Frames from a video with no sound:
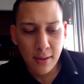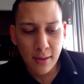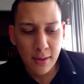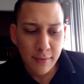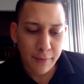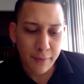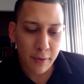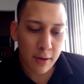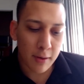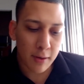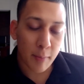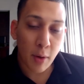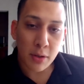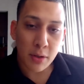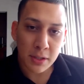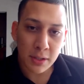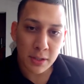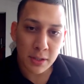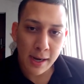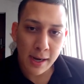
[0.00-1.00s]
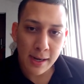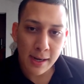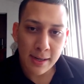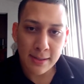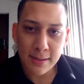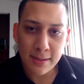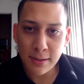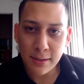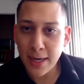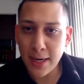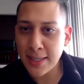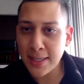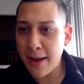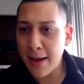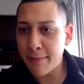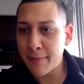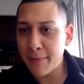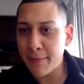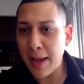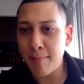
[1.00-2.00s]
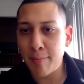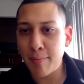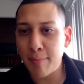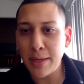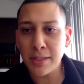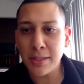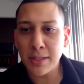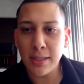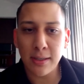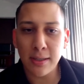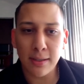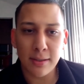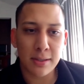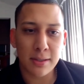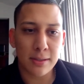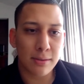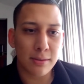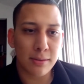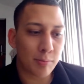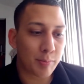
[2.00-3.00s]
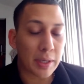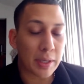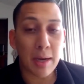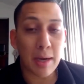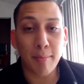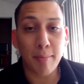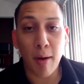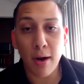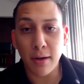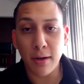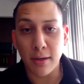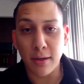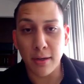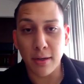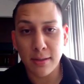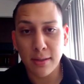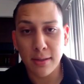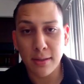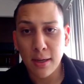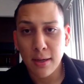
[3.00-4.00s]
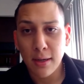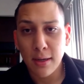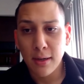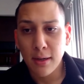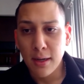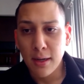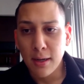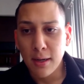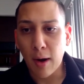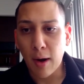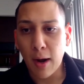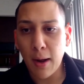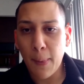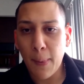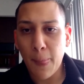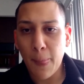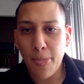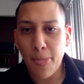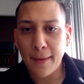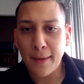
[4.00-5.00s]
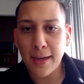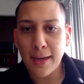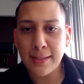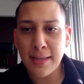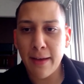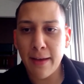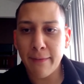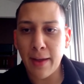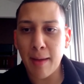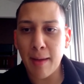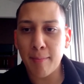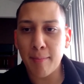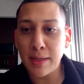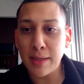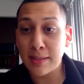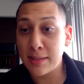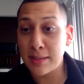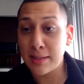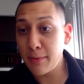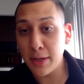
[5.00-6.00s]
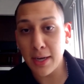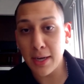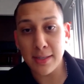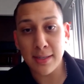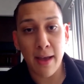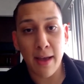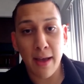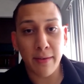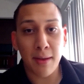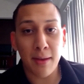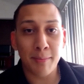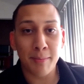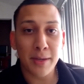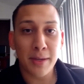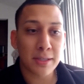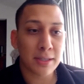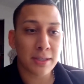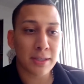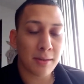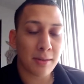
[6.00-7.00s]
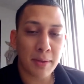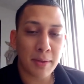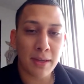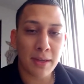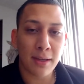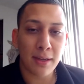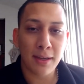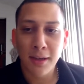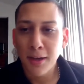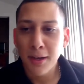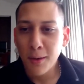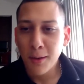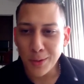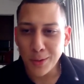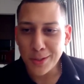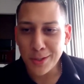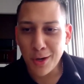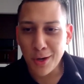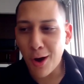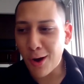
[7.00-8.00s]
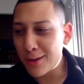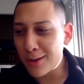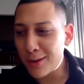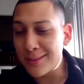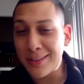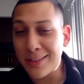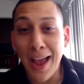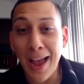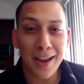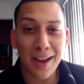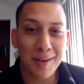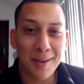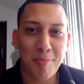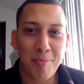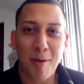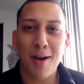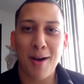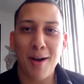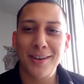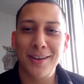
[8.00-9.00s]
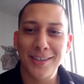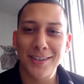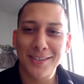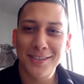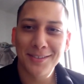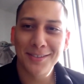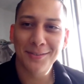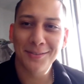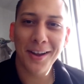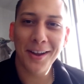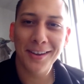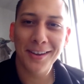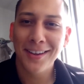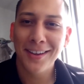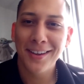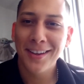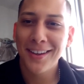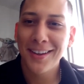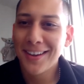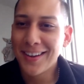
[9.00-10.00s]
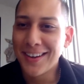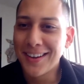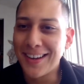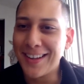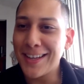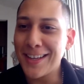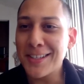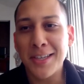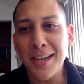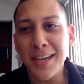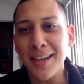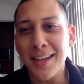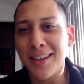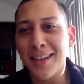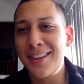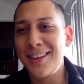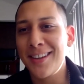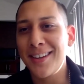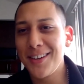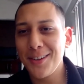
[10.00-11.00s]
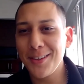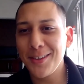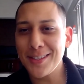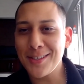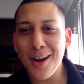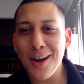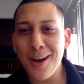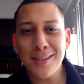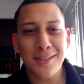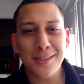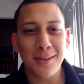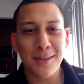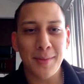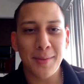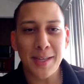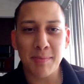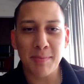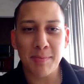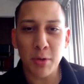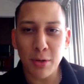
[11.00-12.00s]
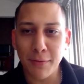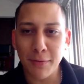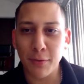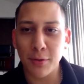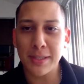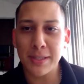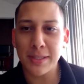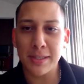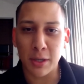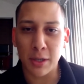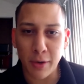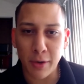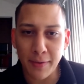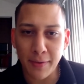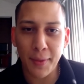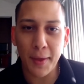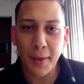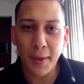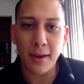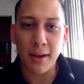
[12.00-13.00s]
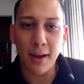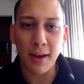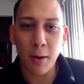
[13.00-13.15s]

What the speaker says: For most of you guys have ambition to become partners, right? You guys have some of you guys have ambition to be what's called DAC partners, right? And that's good. That's awesome. That's beautiful. This is a great thing.